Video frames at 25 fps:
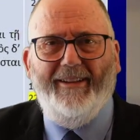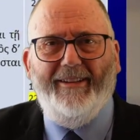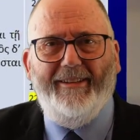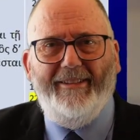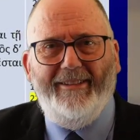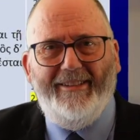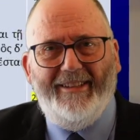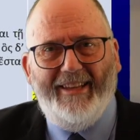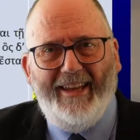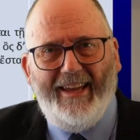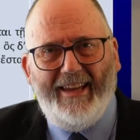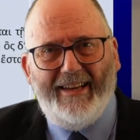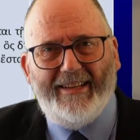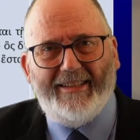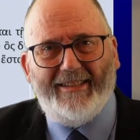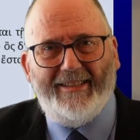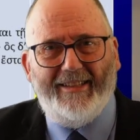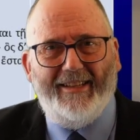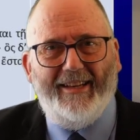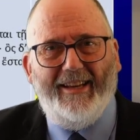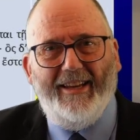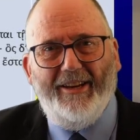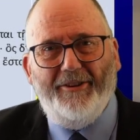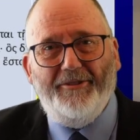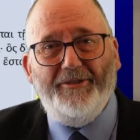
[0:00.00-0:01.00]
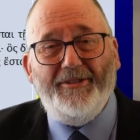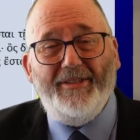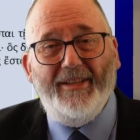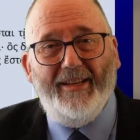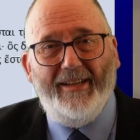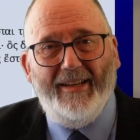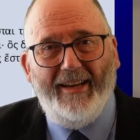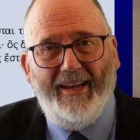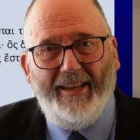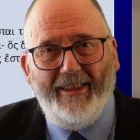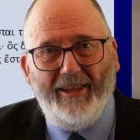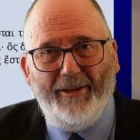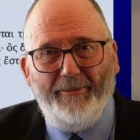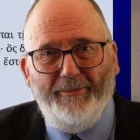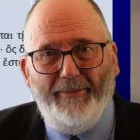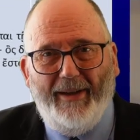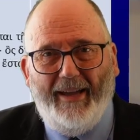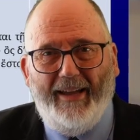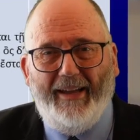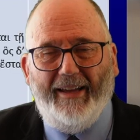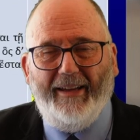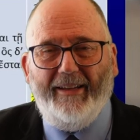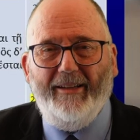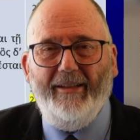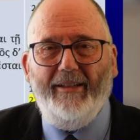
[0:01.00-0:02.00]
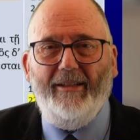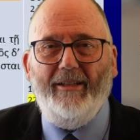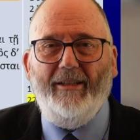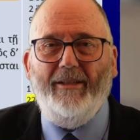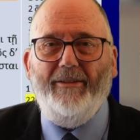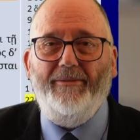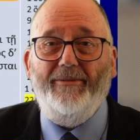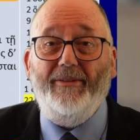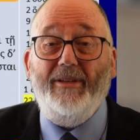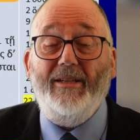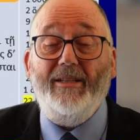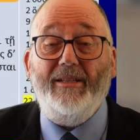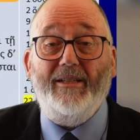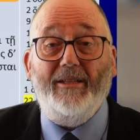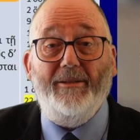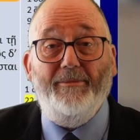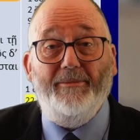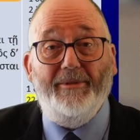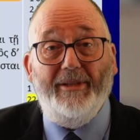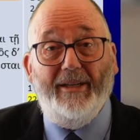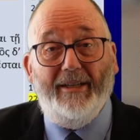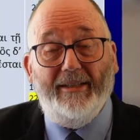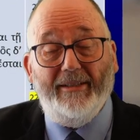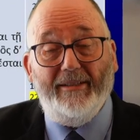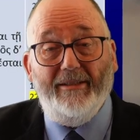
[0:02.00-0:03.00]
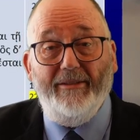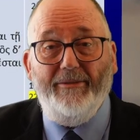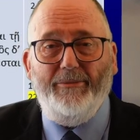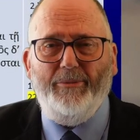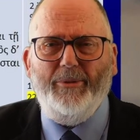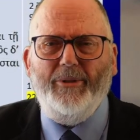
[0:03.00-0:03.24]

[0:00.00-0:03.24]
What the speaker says: yes, here is another marker of a subjunctive,